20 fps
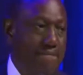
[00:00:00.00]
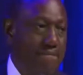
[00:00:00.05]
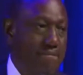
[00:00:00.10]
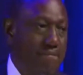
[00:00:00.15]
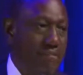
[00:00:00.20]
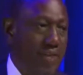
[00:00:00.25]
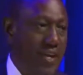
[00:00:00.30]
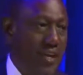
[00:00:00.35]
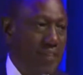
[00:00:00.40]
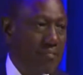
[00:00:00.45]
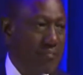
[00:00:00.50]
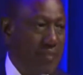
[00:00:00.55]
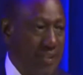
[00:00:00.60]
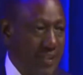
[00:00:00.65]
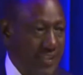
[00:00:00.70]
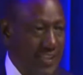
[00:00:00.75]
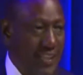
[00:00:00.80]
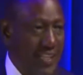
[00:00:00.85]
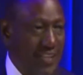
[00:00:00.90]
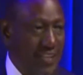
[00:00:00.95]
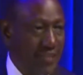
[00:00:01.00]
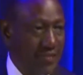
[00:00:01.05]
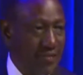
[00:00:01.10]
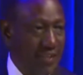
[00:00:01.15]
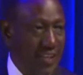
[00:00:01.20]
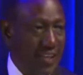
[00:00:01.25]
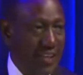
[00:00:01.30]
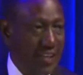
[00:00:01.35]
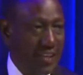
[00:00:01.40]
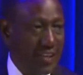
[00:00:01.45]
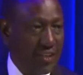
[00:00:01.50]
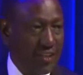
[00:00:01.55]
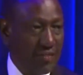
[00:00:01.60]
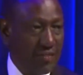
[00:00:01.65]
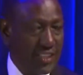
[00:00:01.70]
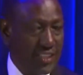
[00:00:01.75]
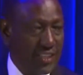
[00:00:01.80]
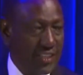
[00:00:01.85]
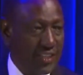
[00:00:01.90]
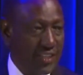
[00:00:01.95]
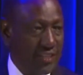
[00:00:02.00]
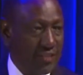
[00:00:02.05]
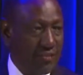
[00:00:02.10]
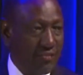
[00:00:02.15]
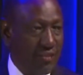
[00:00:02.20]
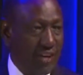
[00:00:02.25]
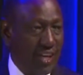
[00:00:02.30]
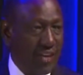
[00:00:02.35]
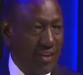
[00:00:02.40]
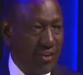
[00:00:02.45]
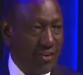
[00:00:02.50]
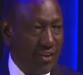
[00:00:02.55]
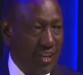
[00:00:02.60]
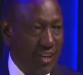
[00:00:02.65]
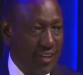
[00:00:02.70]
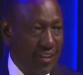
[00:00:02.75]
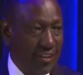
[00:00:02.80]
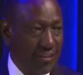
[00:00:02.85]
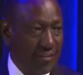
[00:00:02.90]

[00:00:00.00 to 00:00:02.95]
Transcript: The president of the University of Loyola,